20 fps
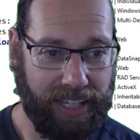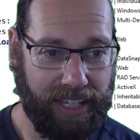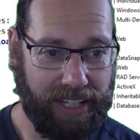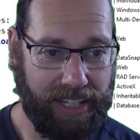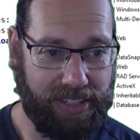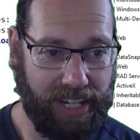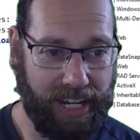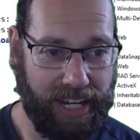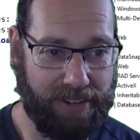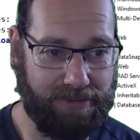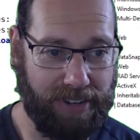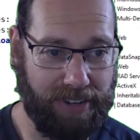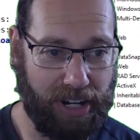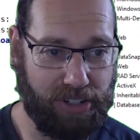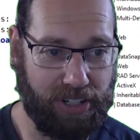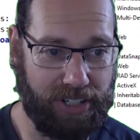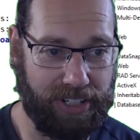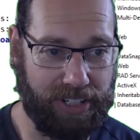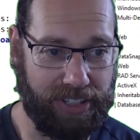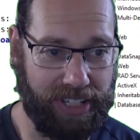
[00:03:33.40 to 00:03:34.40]
it's a
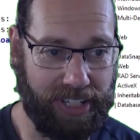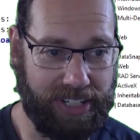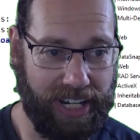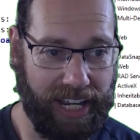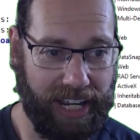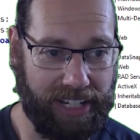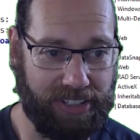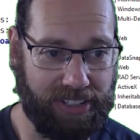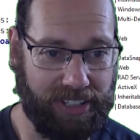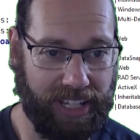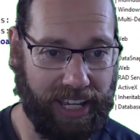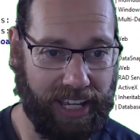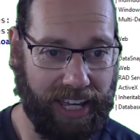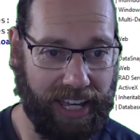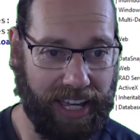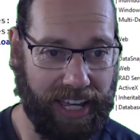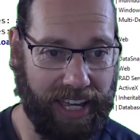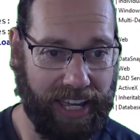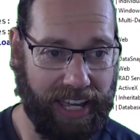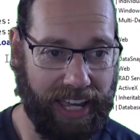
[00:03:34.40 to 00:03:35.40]
function that takes
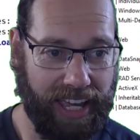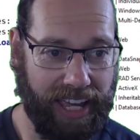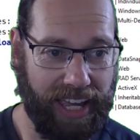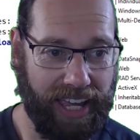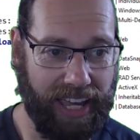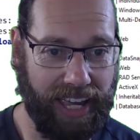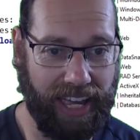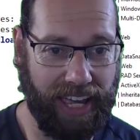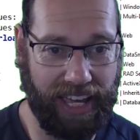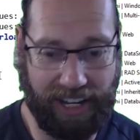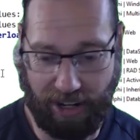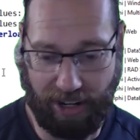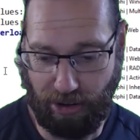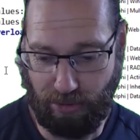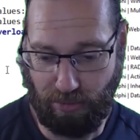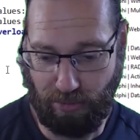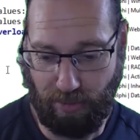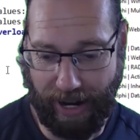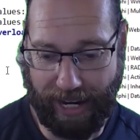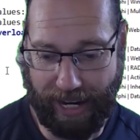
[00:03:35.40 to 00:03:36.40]
an
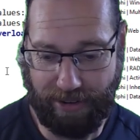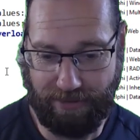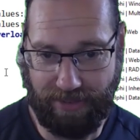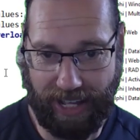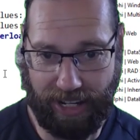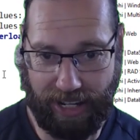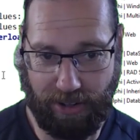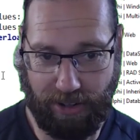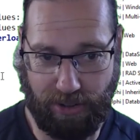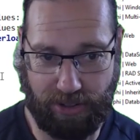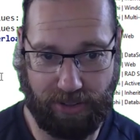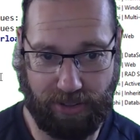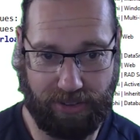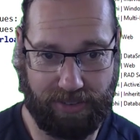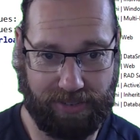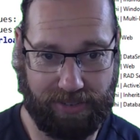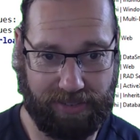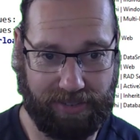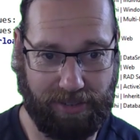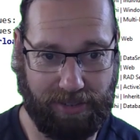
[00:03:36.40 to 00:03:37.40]
array of values,
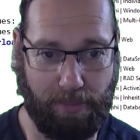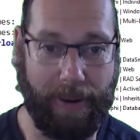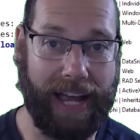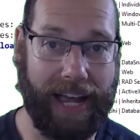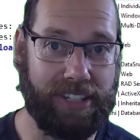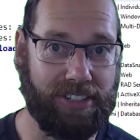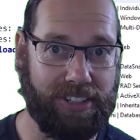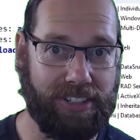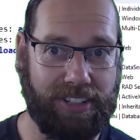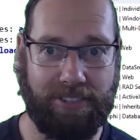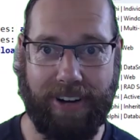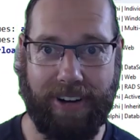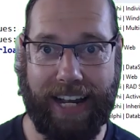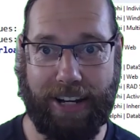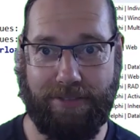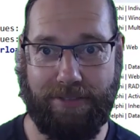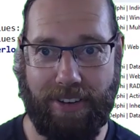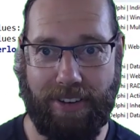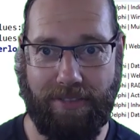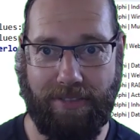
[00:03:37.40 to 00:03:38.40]
or passes in
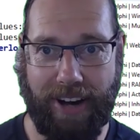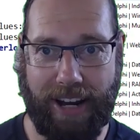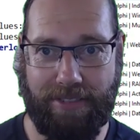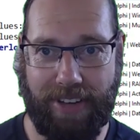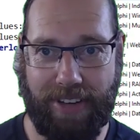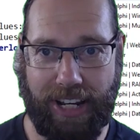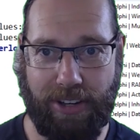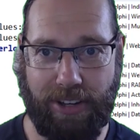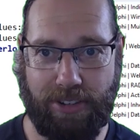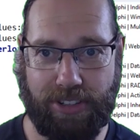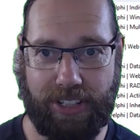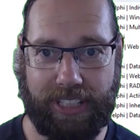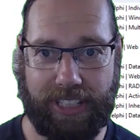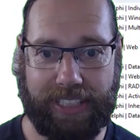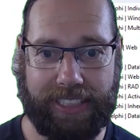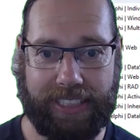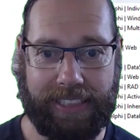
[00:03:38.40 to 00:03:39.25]
array of values.